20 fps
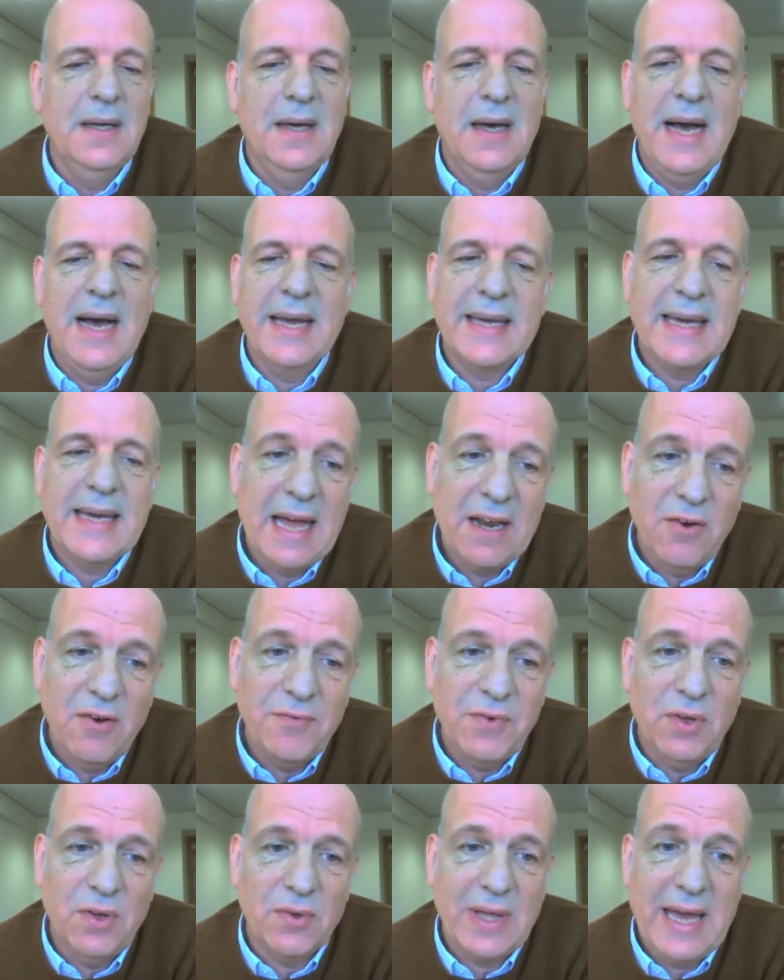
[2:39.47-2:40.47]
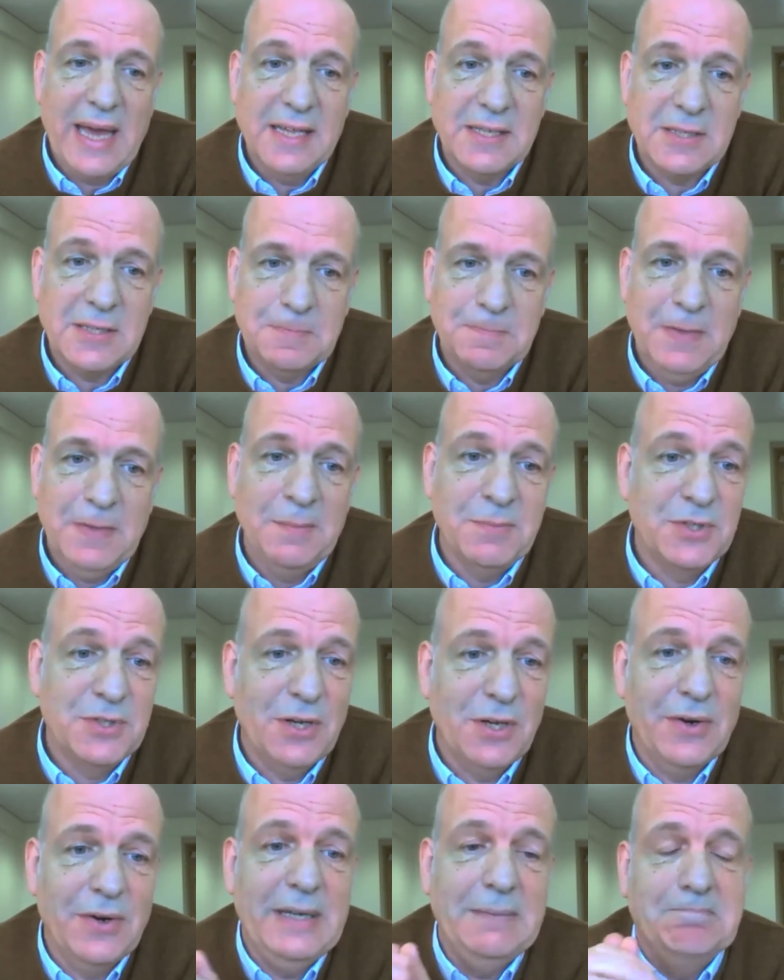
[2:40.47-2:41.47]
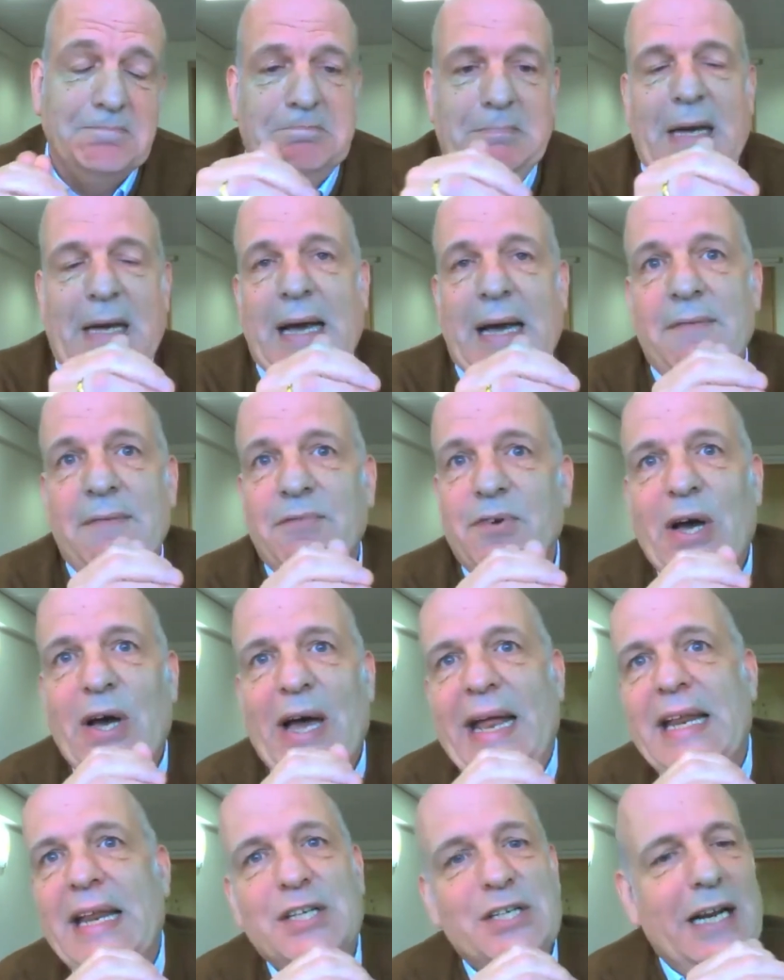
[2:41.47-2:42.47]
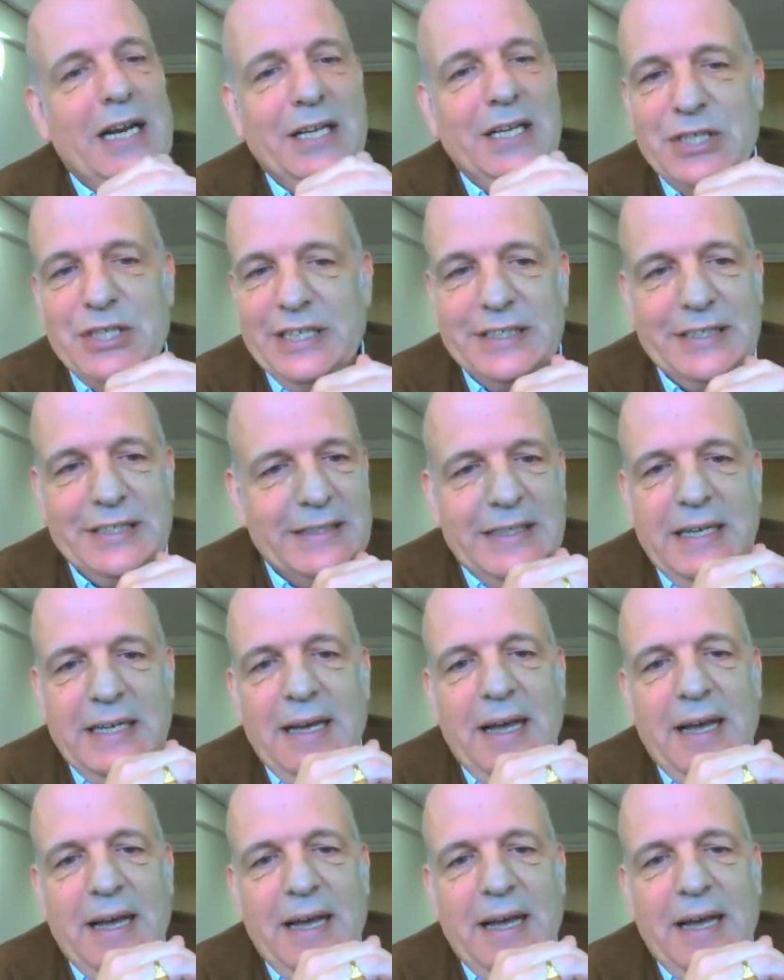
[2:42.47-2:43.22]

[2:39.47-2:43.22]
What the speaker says: I cannot fault KESS. I'm sorry, I haven't got any challenges.